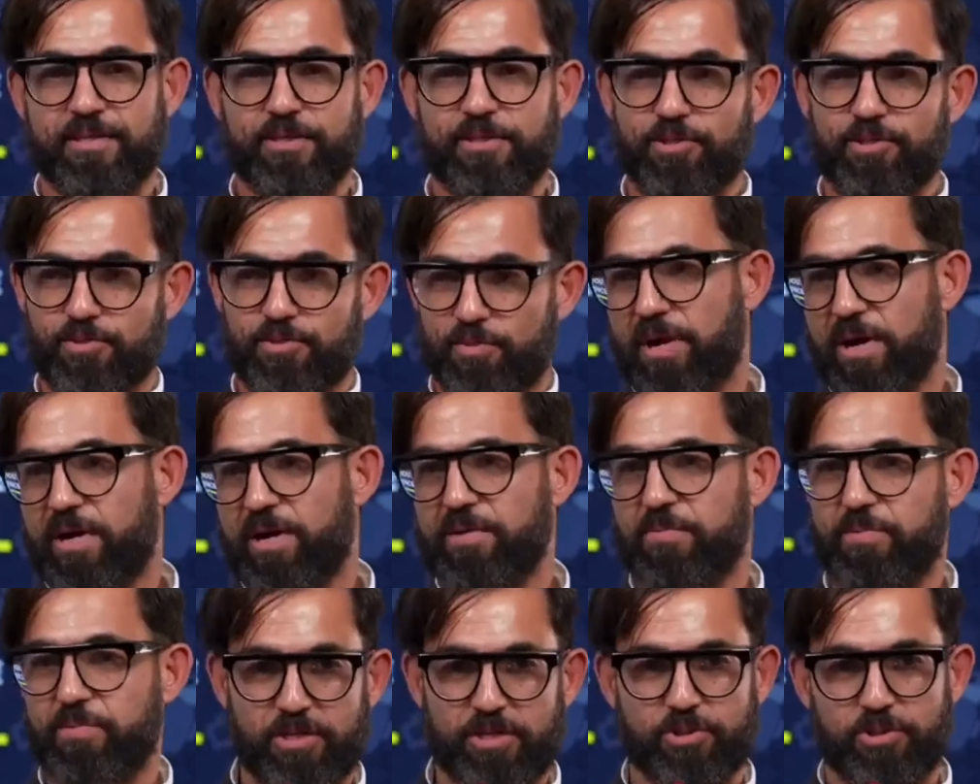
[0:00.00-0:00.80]
why we're
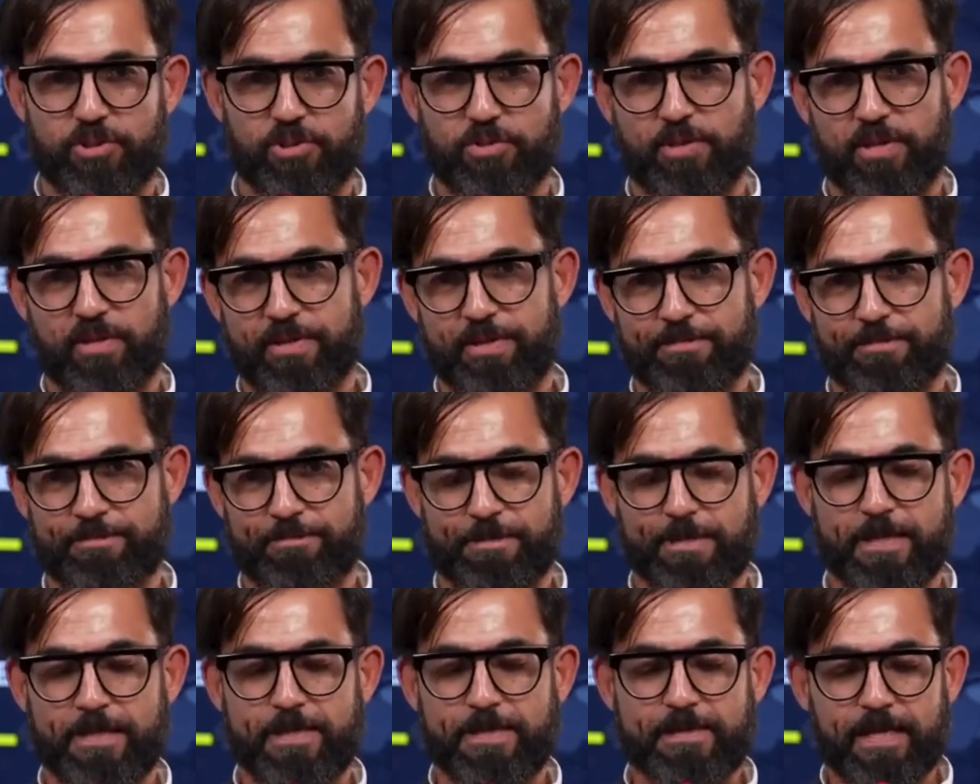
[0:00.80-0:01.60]
here today.
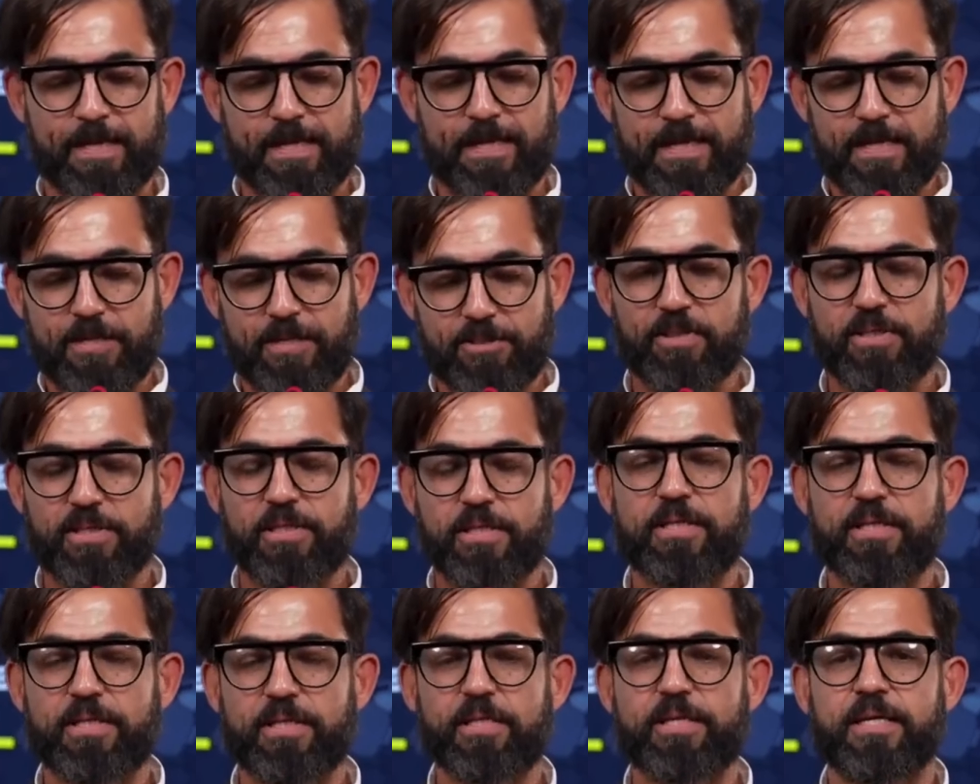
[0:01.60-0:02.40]
It's
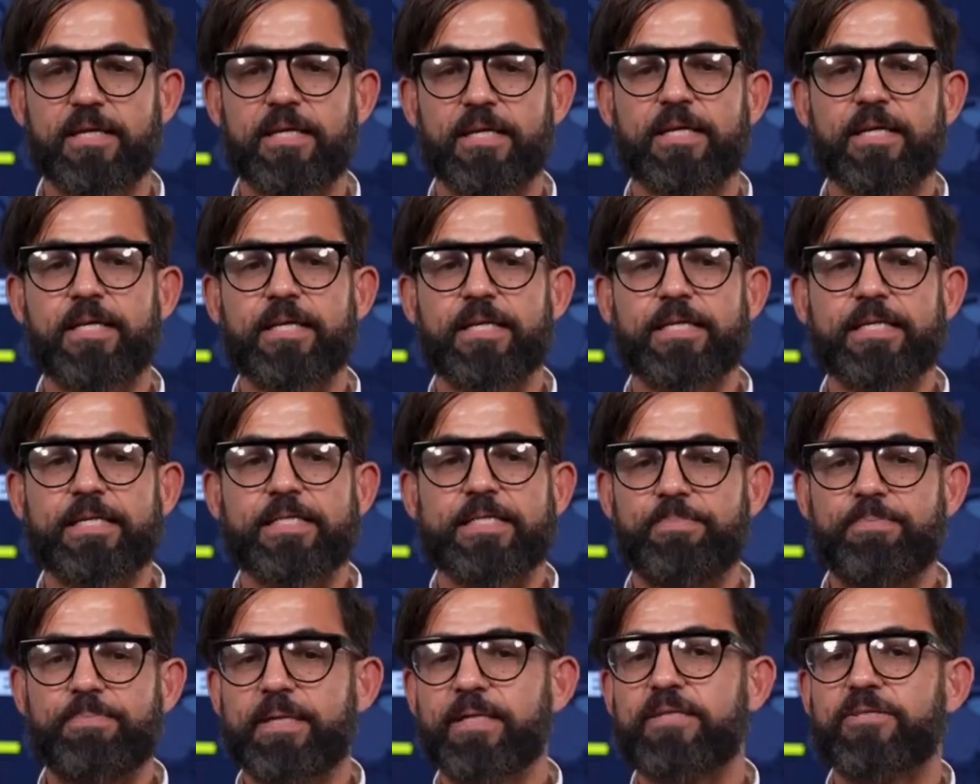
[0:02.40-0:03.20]
actually the
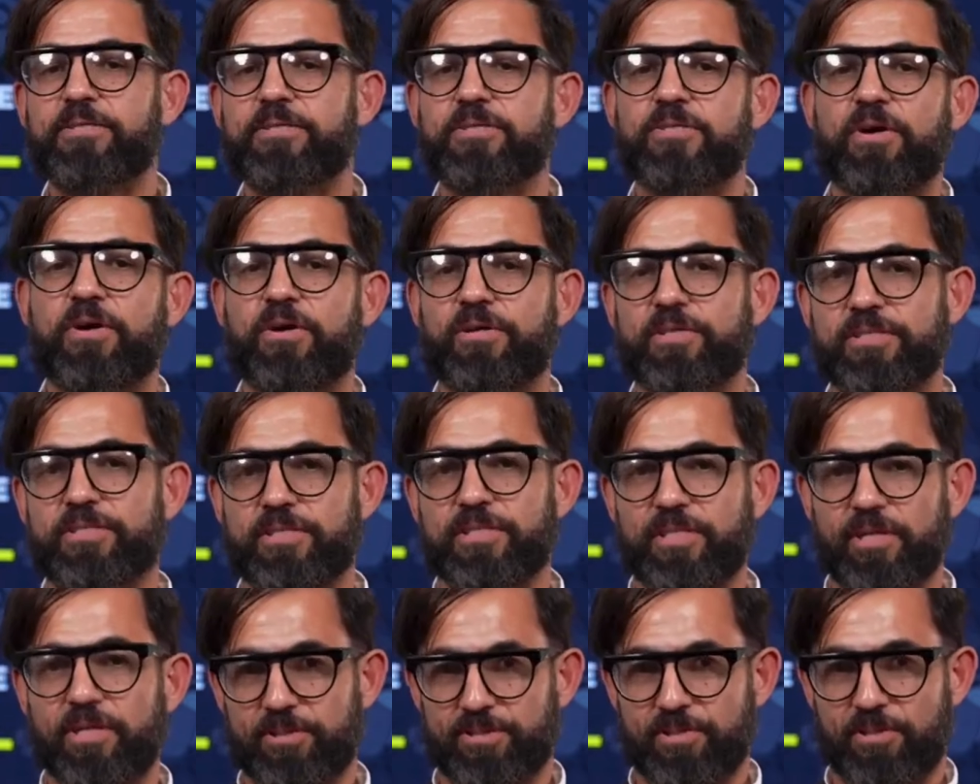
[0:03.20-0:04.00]
biggest
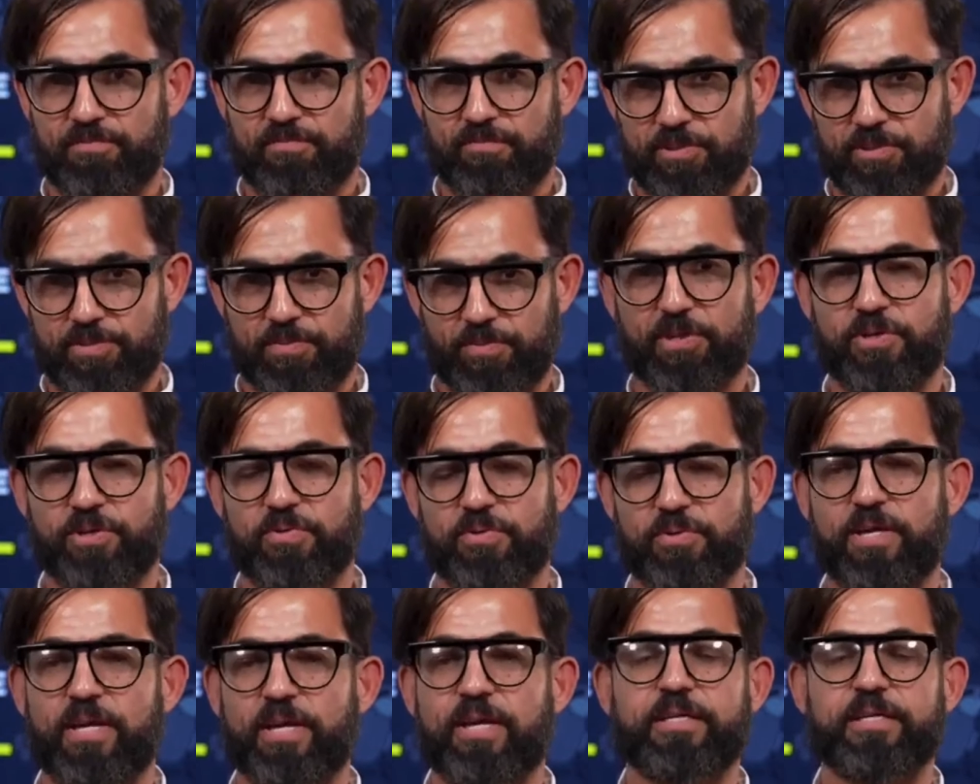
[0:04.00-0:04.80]
consequence of what we're
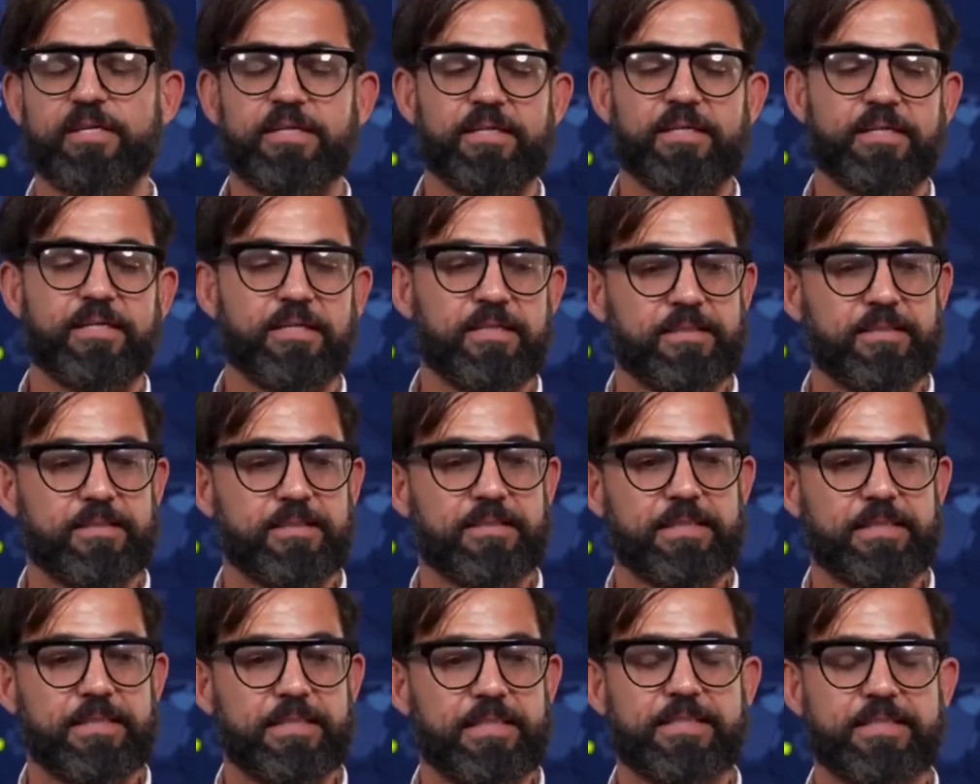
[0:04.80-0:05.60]
creating here.
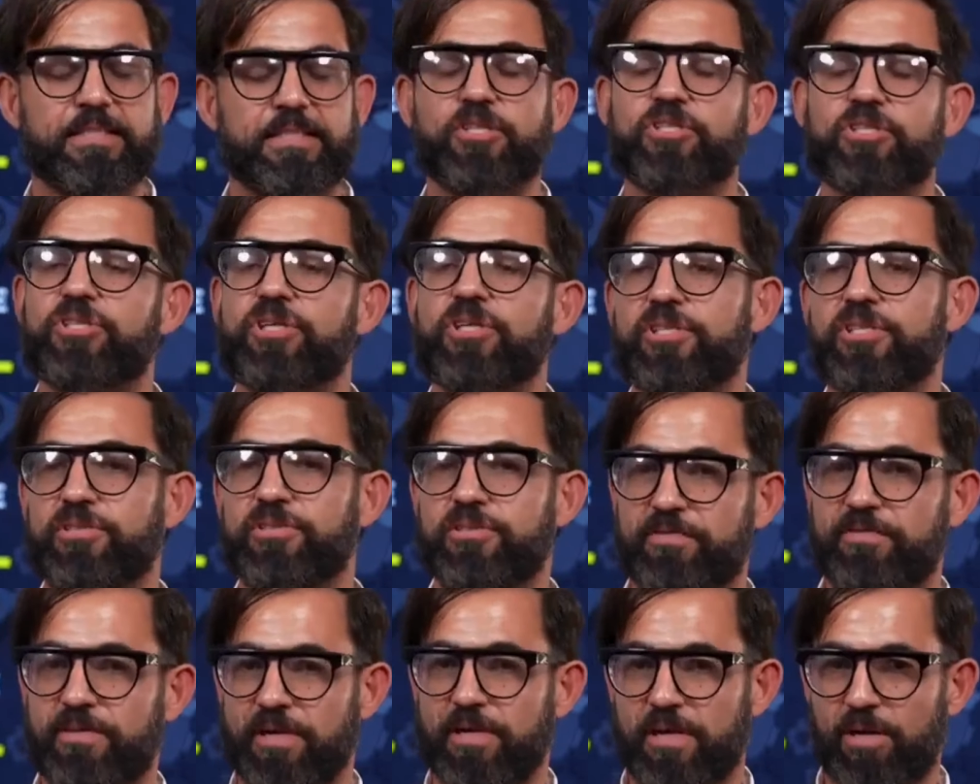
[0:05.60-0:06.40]
It's a change of
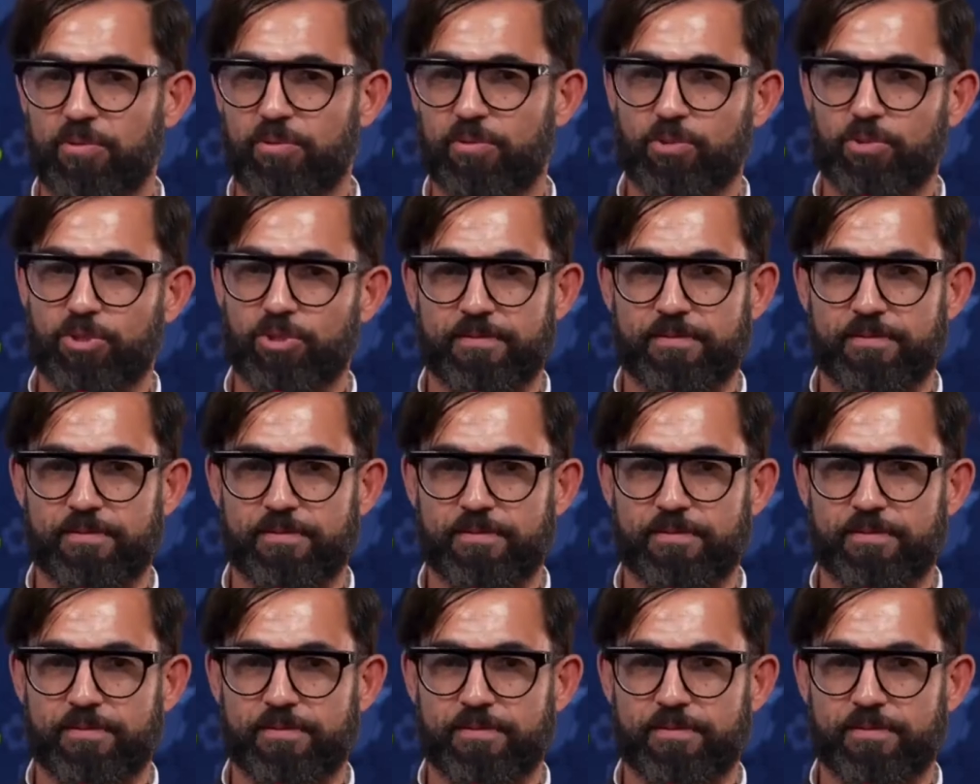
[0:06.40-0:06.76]
culture.